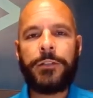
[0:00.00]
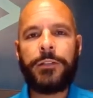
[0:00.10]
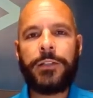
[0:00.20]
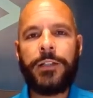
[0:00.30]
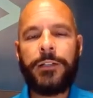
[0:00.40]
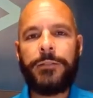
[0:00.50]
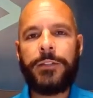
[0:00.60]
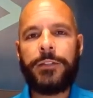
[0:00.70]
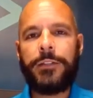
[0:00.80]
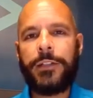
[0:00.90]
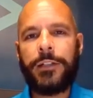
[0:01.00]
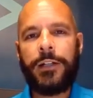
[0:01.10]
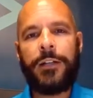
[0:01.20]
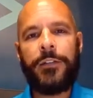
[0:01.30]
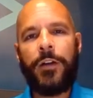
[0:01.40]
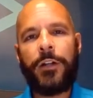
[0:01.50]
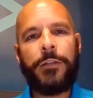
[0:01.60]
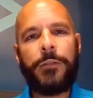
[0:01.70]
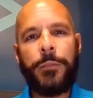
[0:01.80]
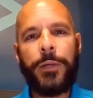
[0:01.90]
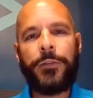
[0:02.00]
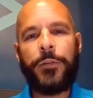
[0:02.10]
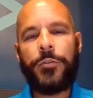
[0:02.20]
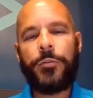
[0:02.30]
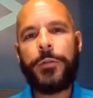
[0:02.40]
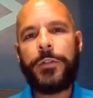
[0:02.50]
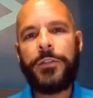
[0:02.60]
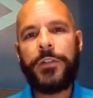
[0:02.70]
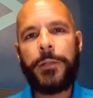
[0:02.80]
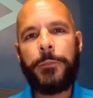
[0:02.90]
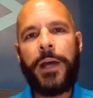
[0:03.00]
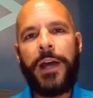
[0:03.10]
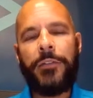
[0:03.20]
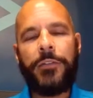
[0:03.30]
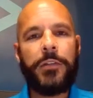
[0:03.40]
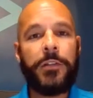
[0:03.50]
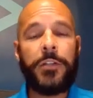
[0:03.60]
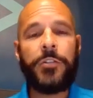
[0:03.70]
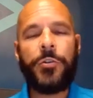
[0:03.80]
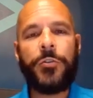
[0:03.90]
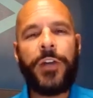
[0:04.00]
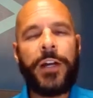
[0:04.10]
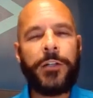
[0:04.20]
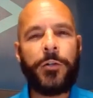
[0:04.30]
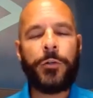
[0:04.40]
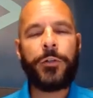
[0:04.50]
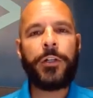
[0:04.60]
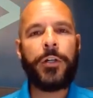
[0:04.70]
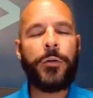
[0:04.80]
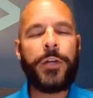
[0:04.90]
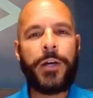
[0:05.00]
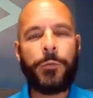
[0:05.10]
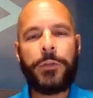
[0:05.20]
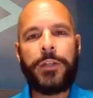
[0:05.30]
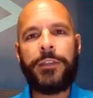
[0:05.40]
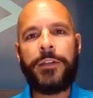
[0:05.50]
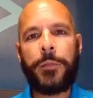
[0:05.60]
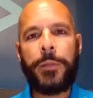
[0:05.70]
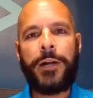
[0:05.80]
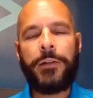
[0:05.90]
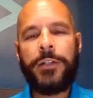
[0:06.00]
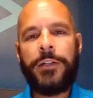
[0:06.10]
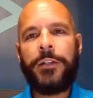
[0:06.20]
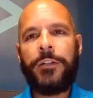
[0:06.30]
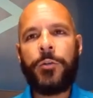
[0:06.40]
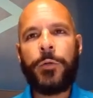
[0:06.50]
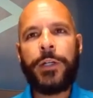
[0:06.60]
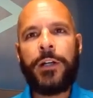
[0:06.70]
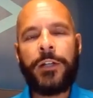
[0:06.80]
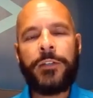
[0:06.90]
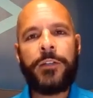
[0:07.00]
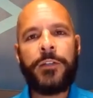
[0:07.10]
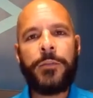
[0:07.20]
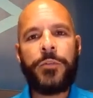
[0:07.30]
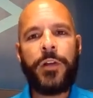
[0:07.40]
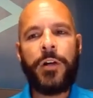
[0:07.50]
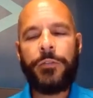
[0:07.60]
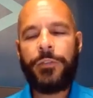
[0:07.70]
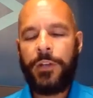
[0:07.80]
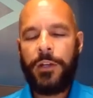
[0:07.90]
Kind of talking about those three distinct paths that a digital sign owner can go down when they think about doing content themselves.